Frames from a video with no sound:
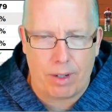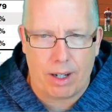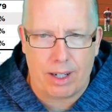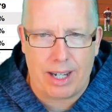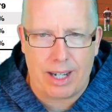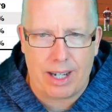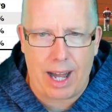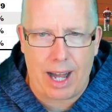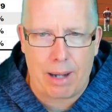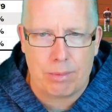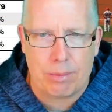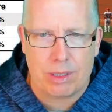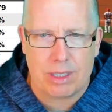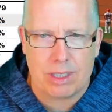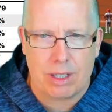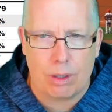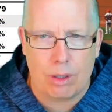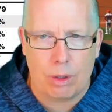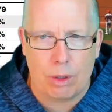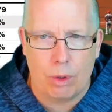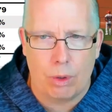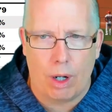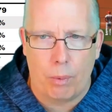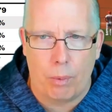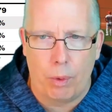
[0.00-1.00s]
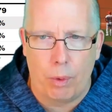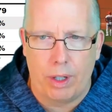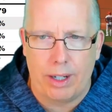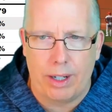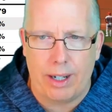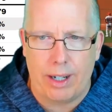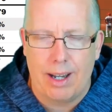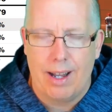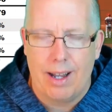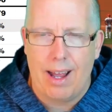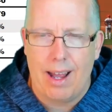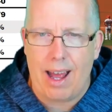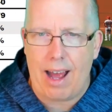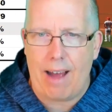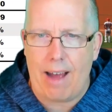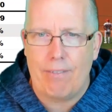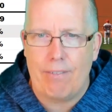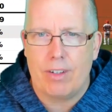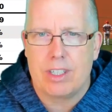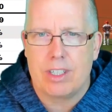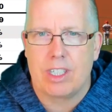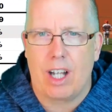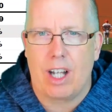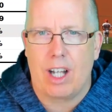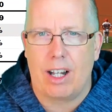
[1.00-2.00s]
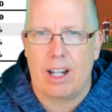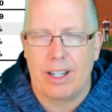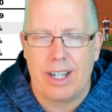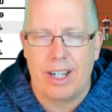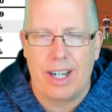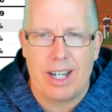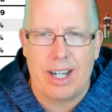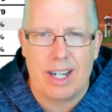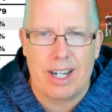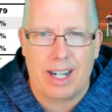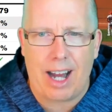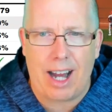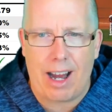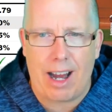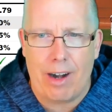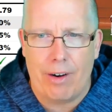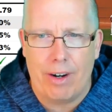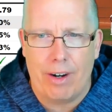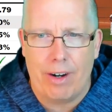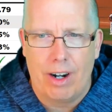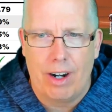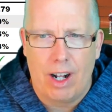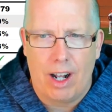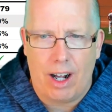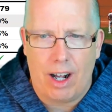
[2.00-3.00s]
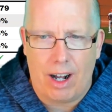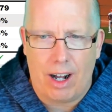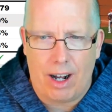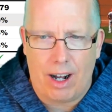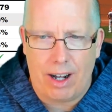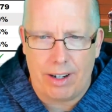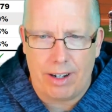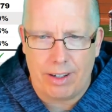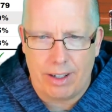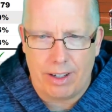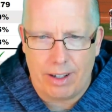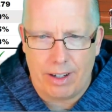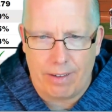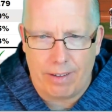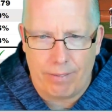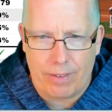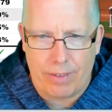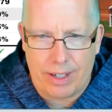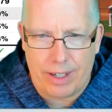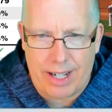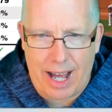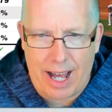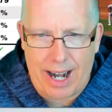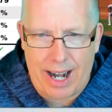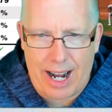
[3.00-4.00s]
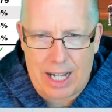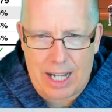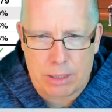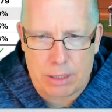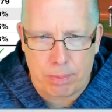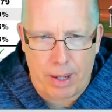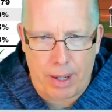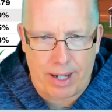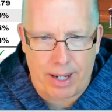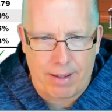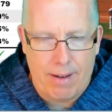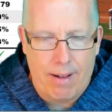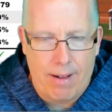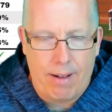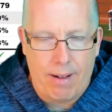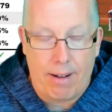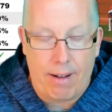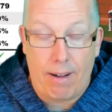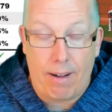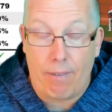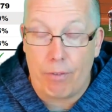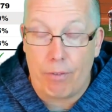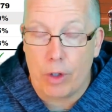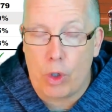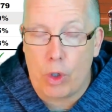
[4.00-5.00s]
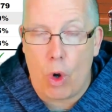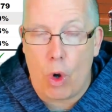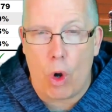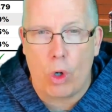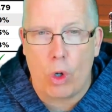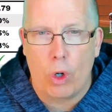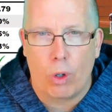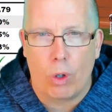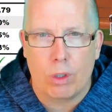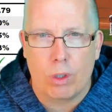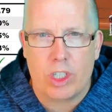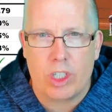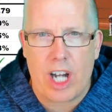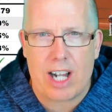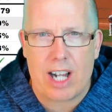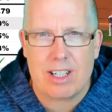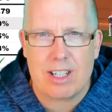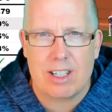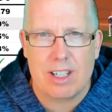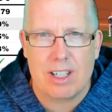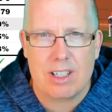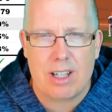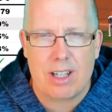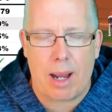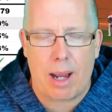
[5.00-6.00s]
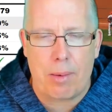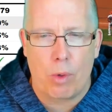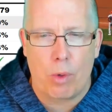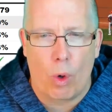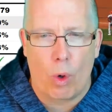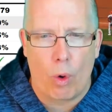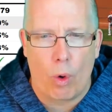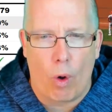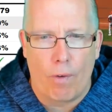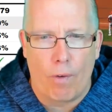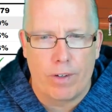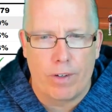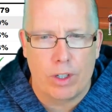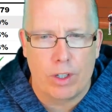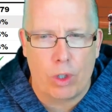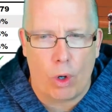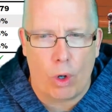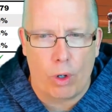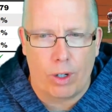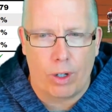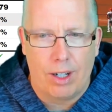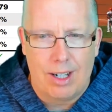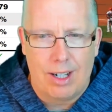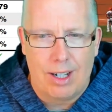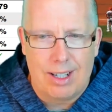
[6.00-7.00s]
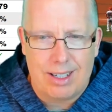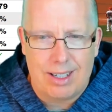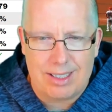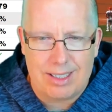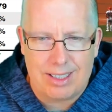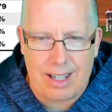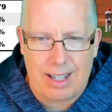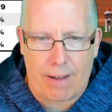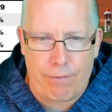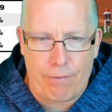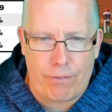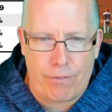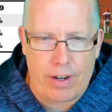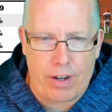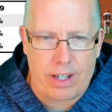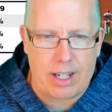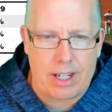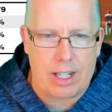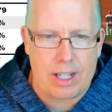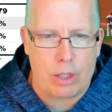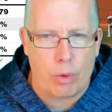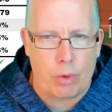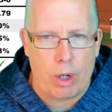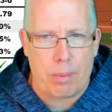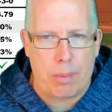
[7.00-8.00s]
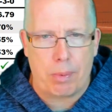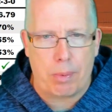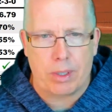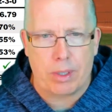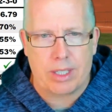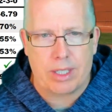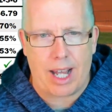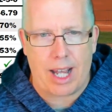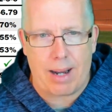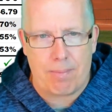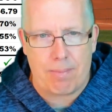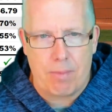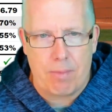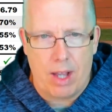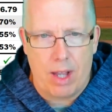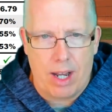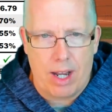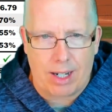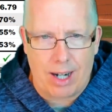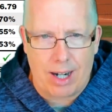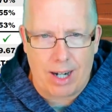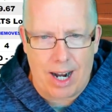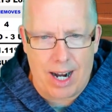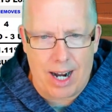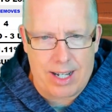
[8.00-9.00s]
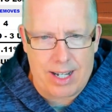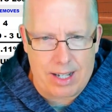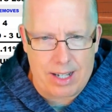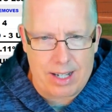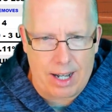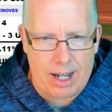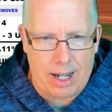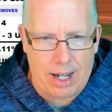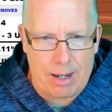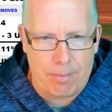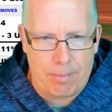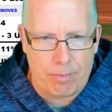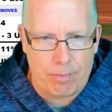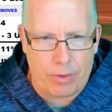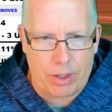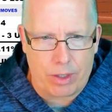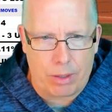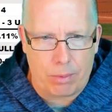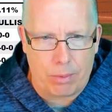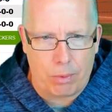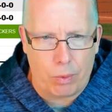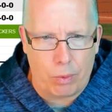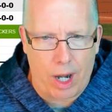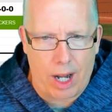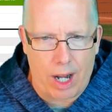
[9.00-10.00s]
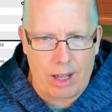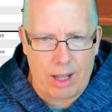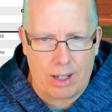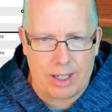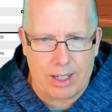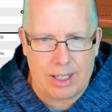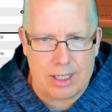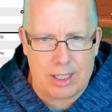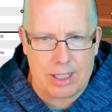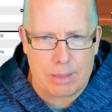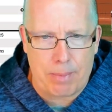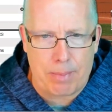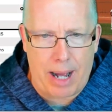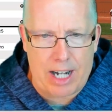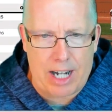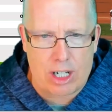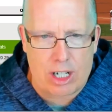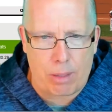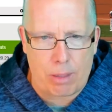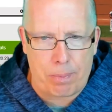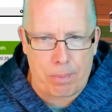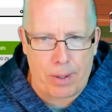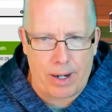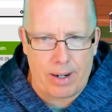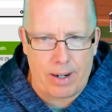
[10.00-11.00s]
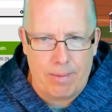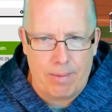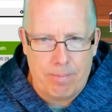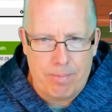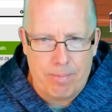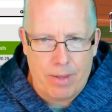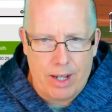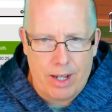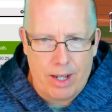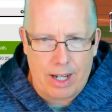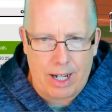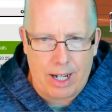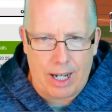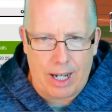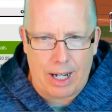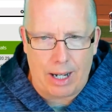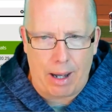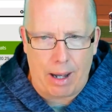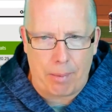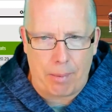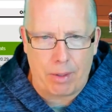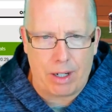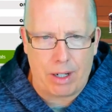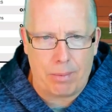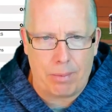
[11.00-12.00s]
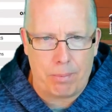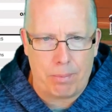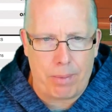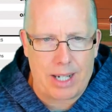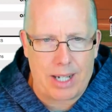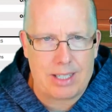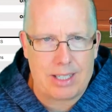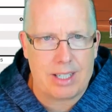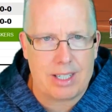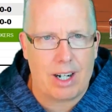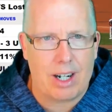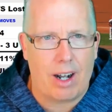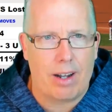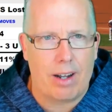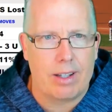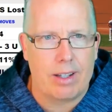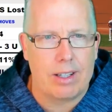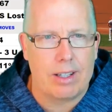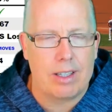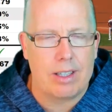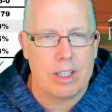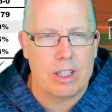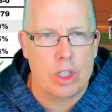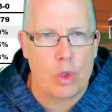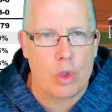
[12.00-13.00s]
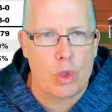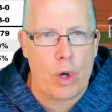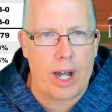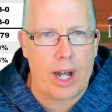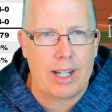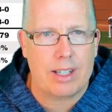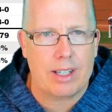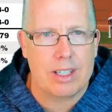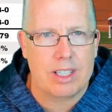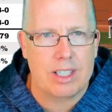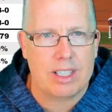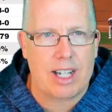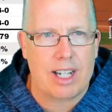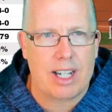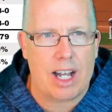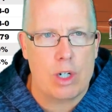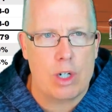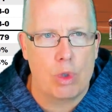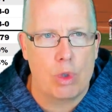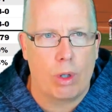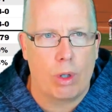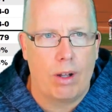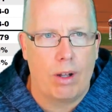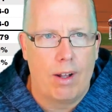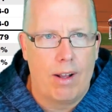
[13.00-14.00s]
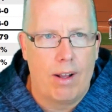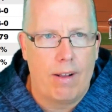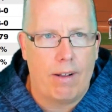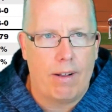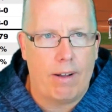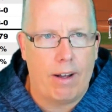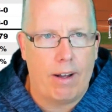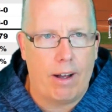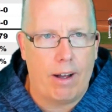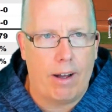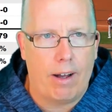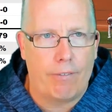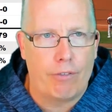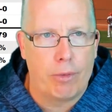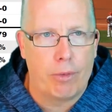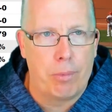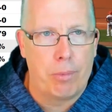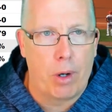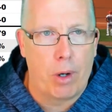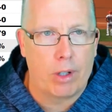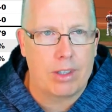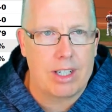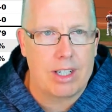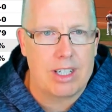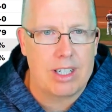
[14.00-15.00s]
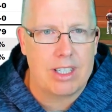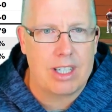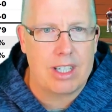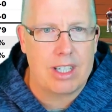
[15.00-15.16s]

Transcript: games to really have a solid indicator on in that aspect. The Kogo, chance of this game going over the total, is at 53%. Guys, when I look at this matchup here, I'm going to base it on the strength of schedule for both these